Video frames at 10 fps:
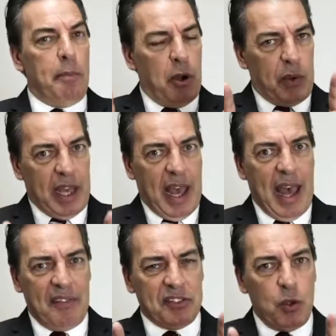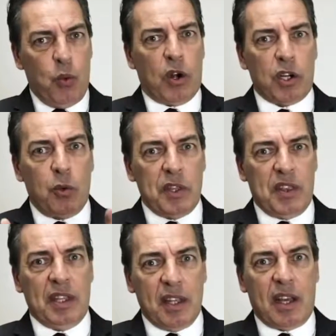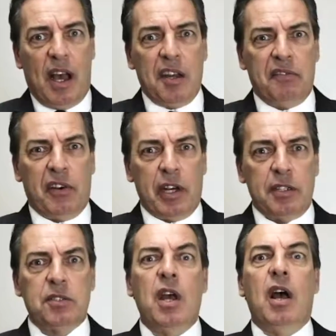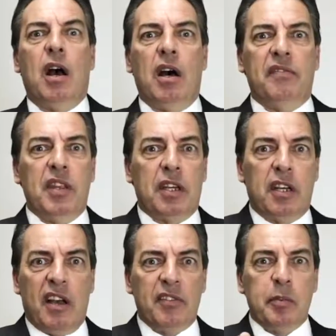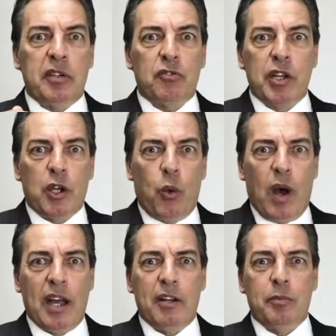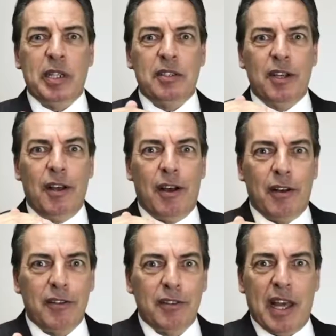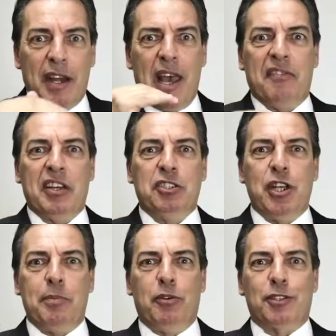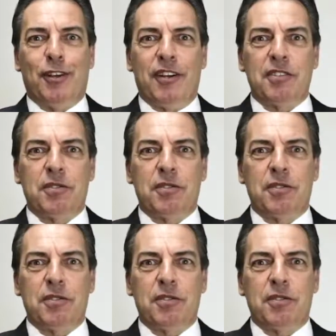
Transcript: But we have to work within the confines of the government requirement that F H A puts on